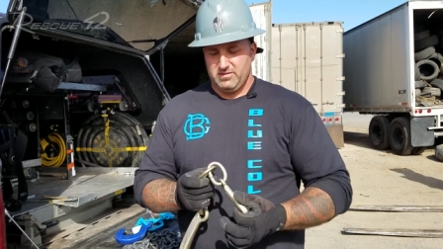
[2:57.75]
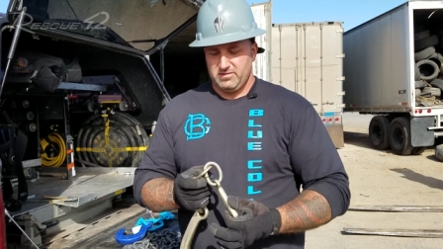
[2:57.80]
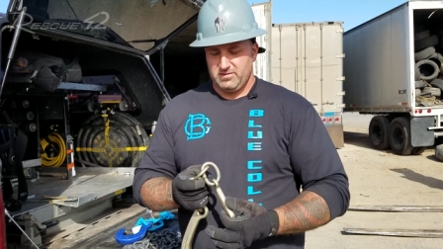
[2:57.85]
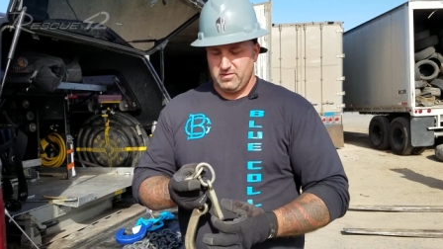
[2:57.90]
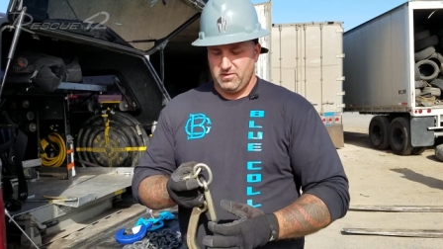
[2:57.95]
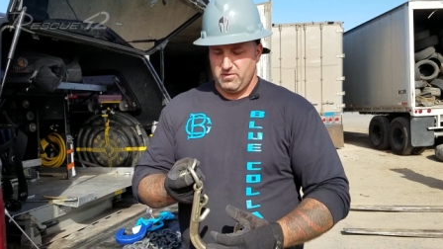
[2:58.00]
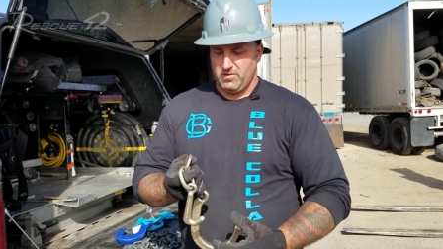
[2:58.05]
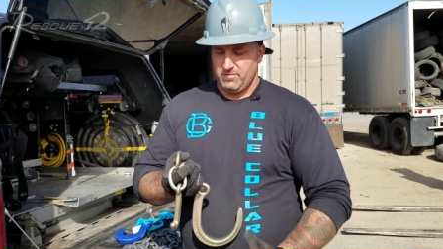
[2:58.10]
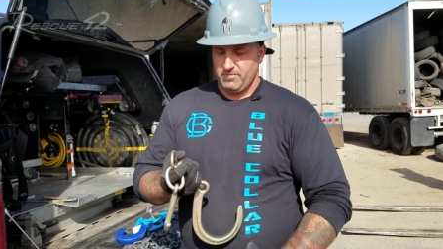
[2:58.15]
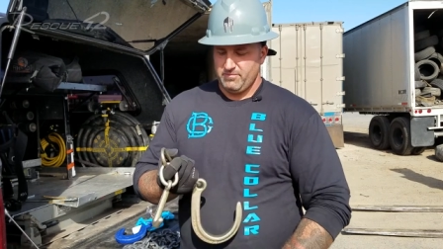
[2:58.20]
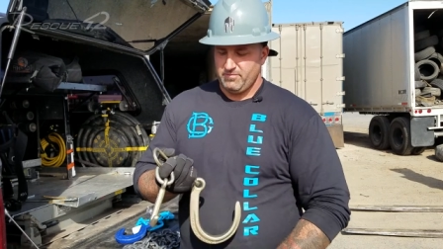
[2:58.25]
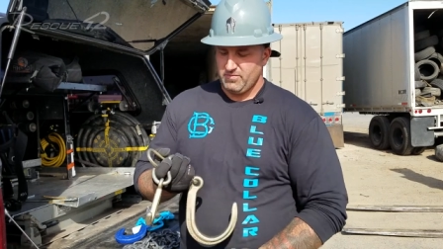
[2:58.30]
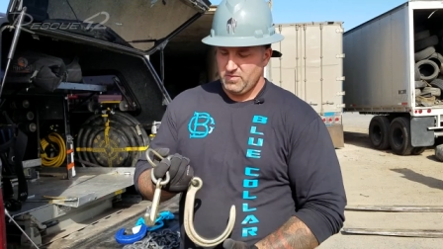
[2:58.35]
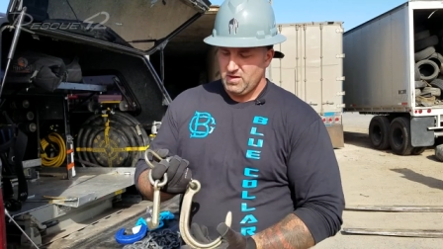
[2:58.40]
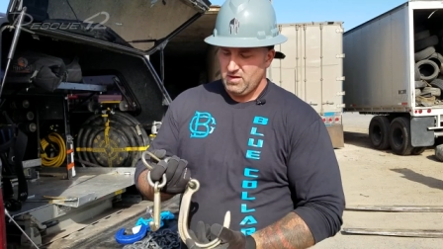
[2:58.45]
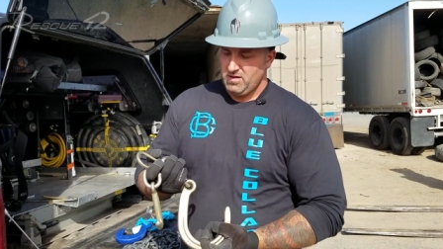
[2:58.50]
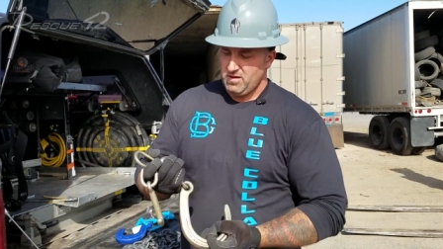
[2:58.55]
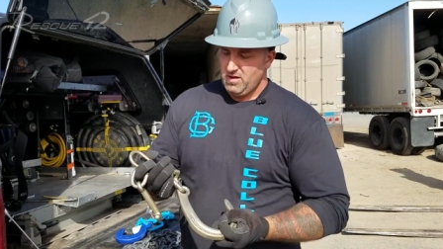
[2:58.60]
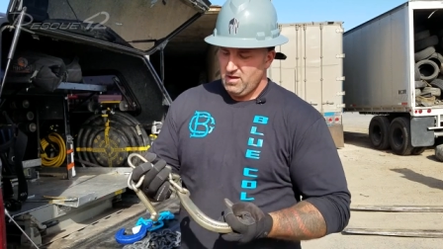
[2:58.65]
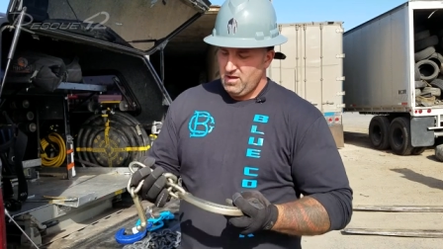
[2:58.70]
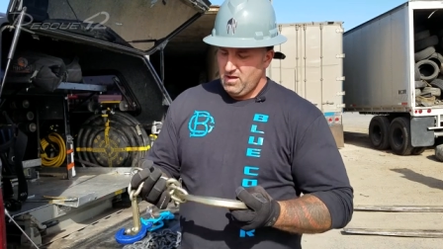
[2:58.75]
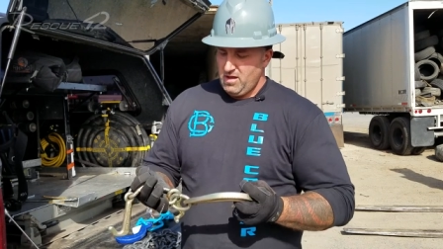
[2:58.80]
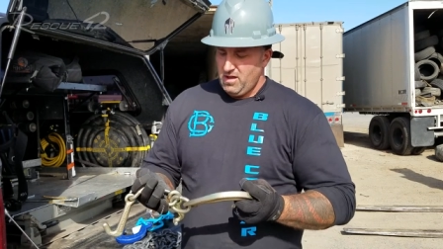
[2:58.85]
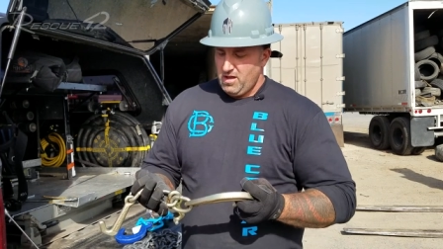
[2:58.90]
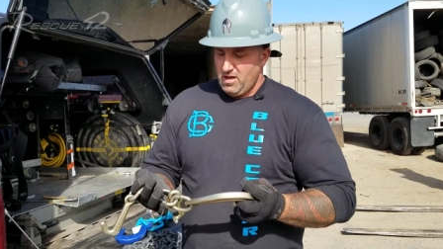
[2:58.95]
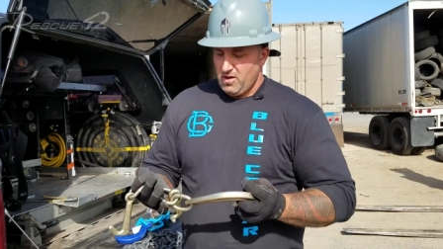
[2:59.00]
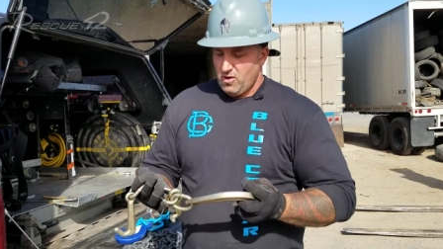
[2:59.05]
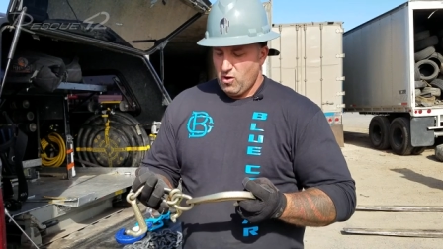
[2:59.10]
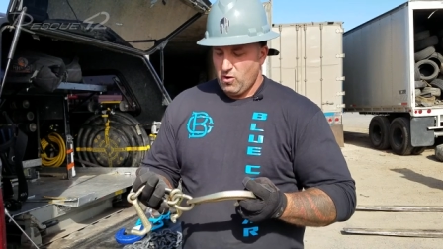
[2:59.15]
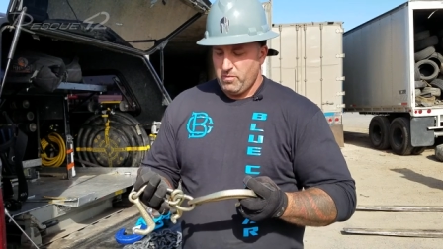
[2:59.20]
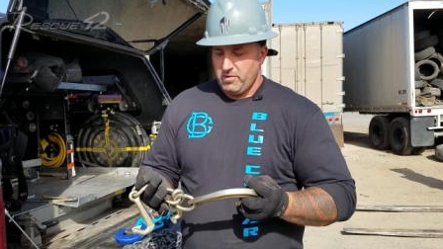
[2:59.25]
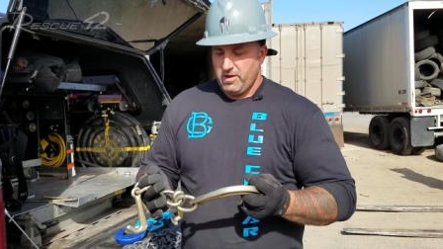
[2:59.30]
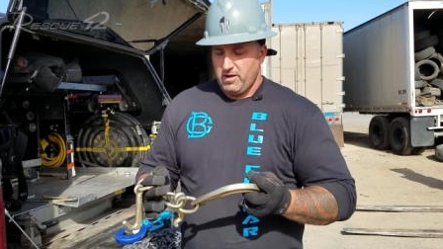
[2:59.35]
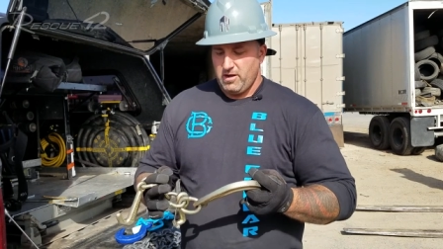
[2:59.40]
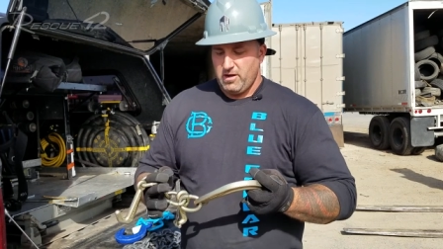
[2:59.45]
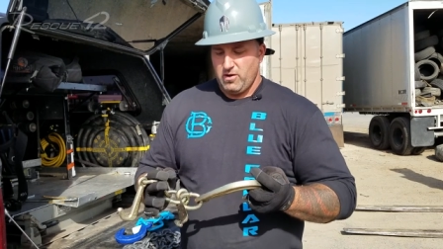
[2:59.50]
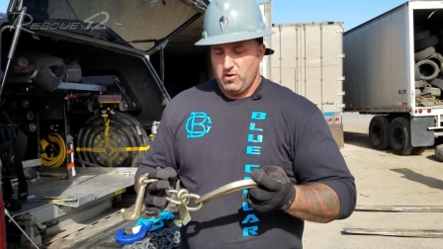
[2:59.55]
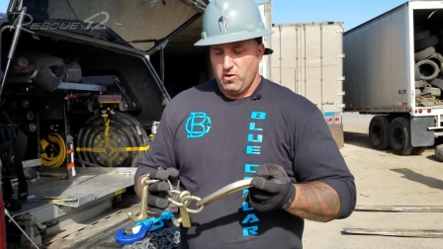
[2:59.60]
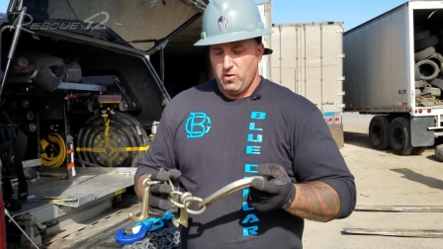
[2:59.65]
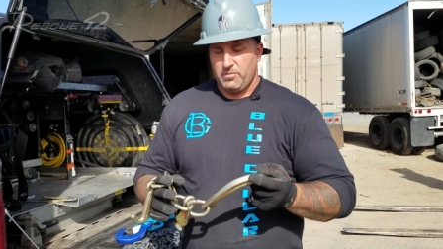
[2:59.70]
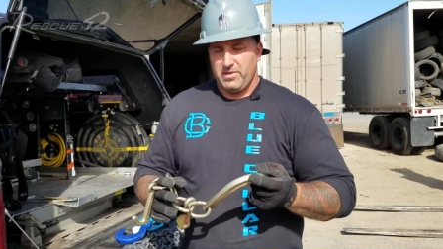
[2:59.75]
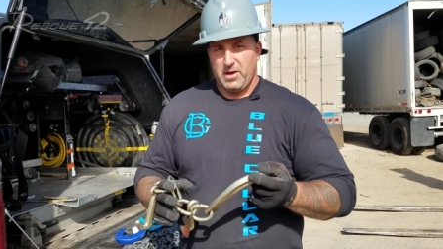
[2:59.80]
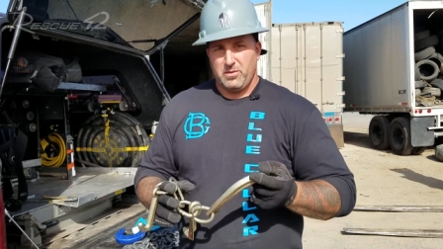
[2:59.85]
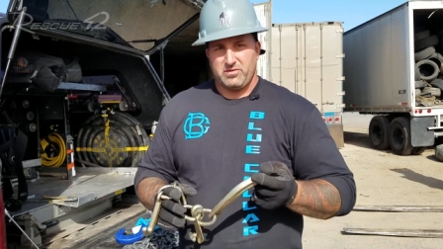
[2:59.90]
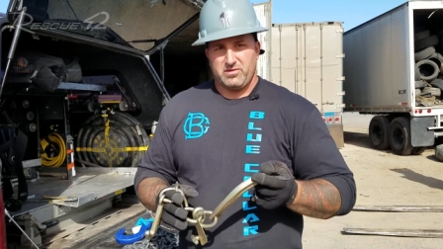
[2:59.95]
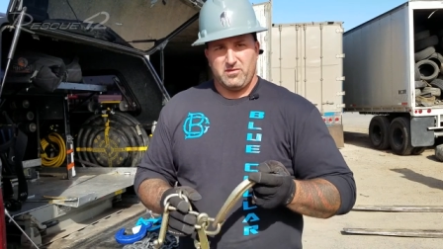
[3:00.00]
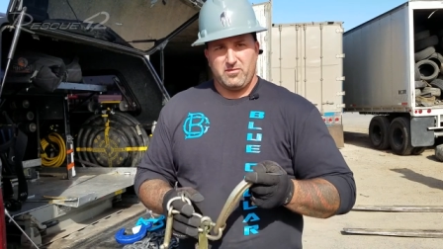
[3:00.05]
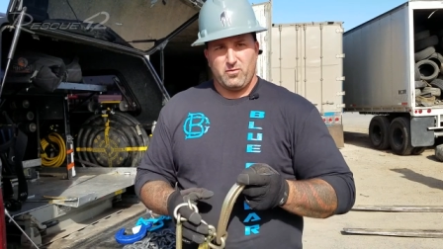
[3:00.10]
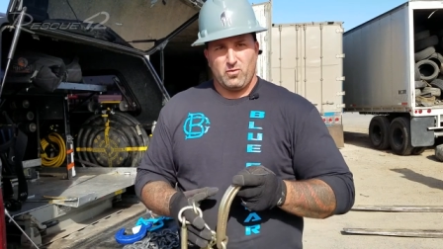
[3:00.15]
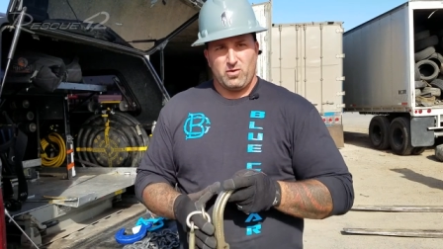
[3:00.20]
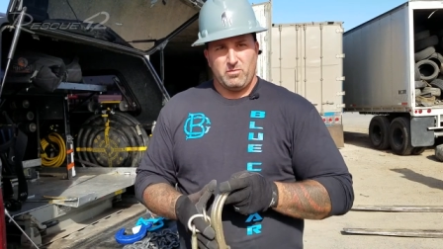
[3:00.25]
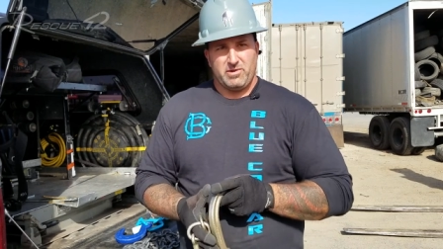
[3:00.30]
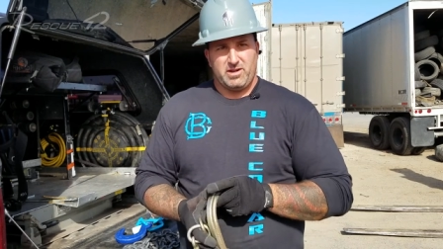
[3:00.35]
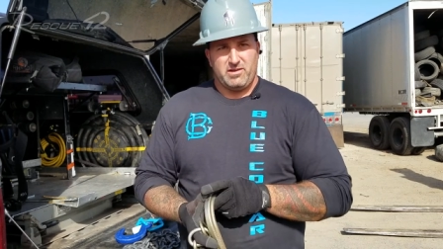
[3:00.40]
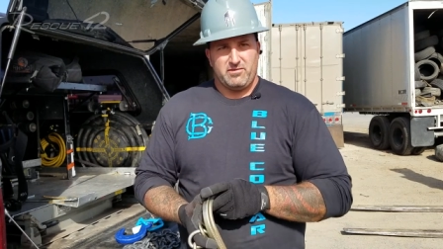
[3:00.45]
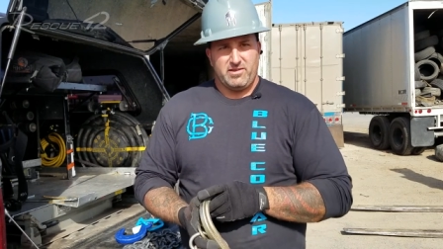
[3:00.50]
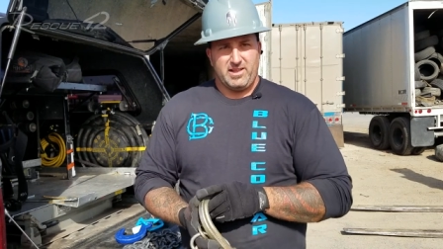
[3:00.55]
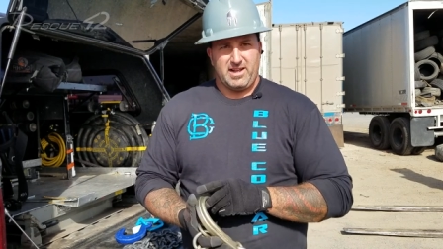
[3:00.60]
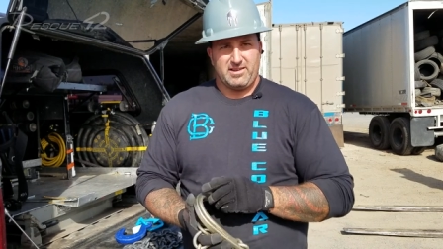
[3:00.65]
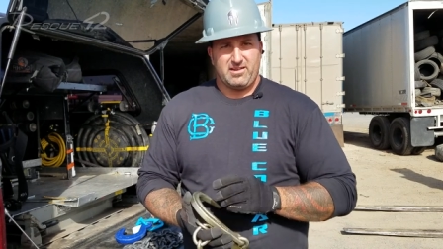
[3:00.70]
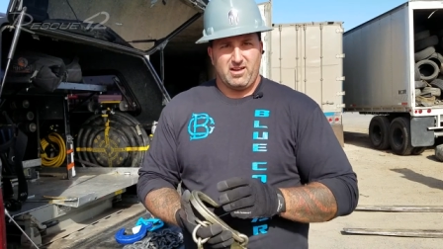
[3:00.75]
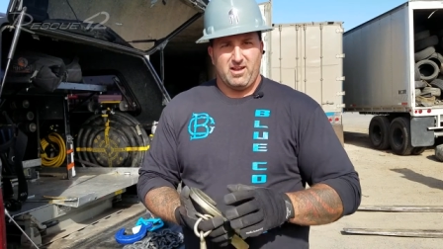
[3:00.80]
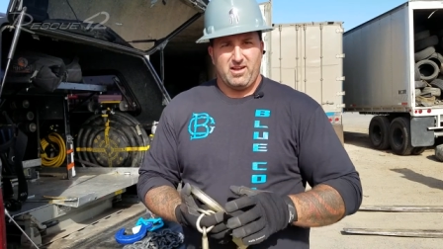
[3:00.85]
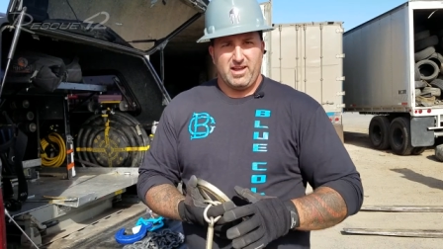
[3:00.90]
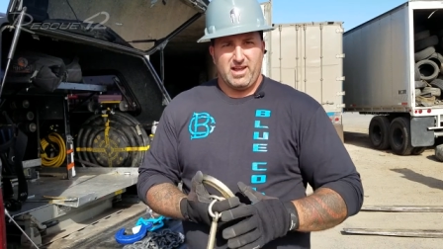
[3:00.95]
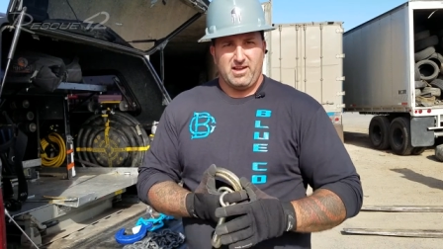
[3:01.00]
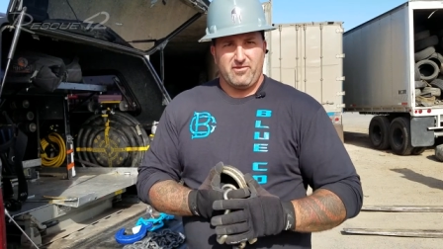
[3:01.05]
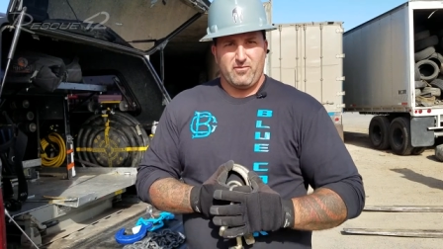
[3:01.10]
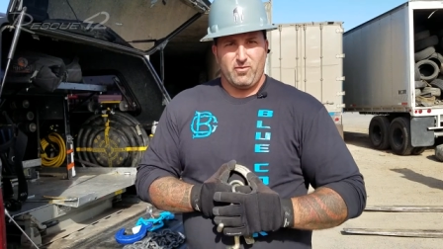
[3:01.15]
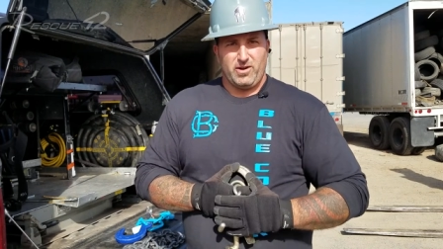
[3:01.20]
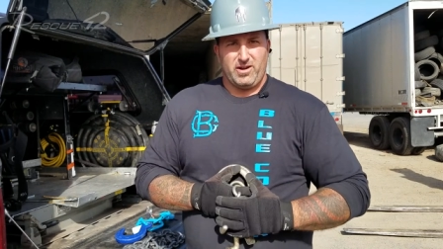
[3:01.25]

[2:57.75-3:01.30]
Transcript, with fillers: So hope uh, hope that was informative, and that's all I have